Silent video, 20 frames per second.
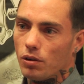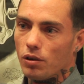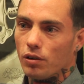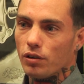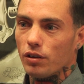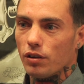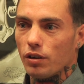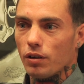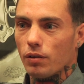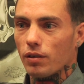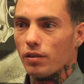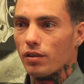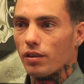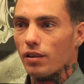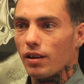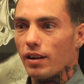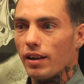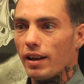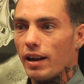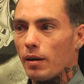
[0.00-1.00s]
well, you know what's
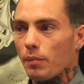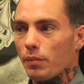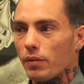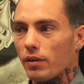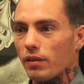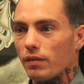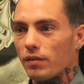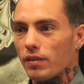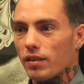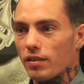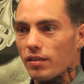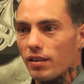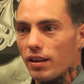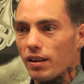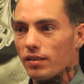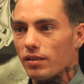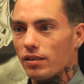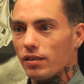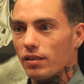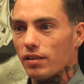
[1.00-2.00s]
going to happen if this
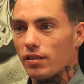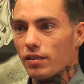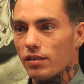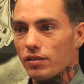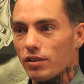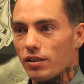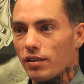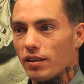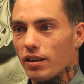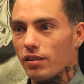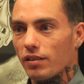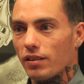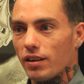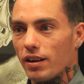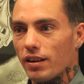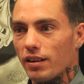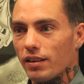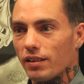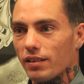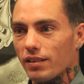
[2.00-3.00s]
tattoo doesn't turn out
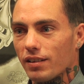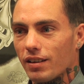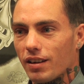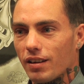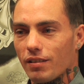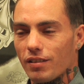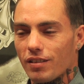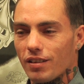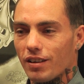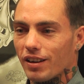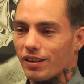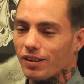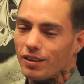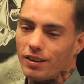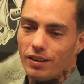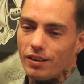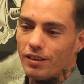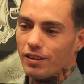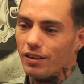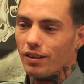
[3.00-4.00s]
right. And I was like,
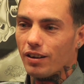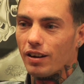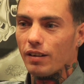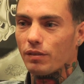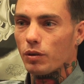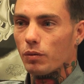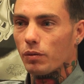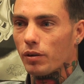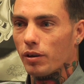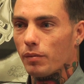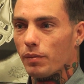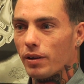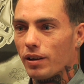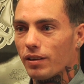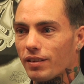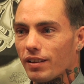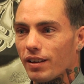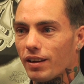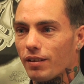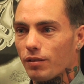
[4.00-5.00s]
you don't have to worry
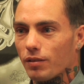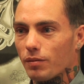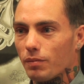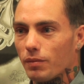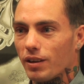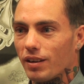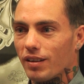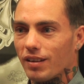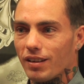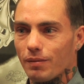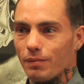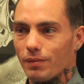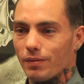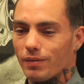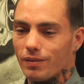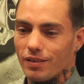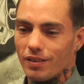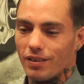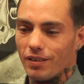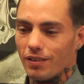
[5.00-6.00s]
about that with me. I'm,
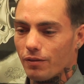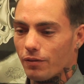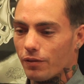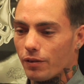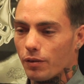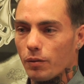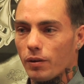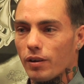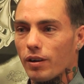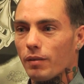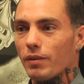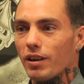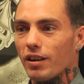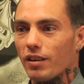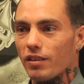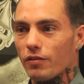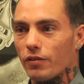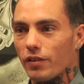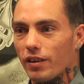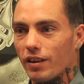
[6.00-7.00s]
for one, I'm not
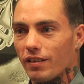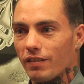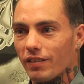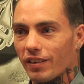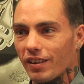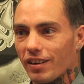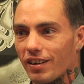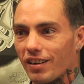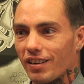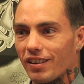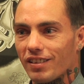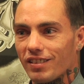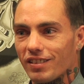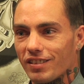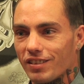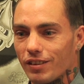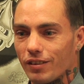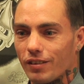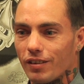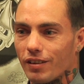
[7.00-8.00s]
as afraid of a gun, and
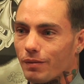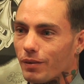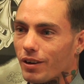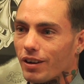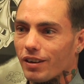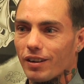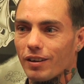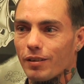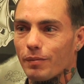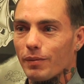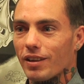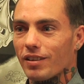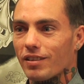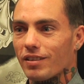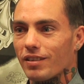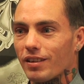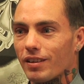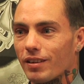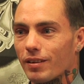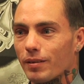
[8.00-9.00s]
two, I'm not going to
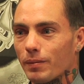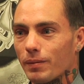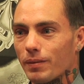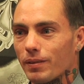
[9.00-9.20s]
mess you up.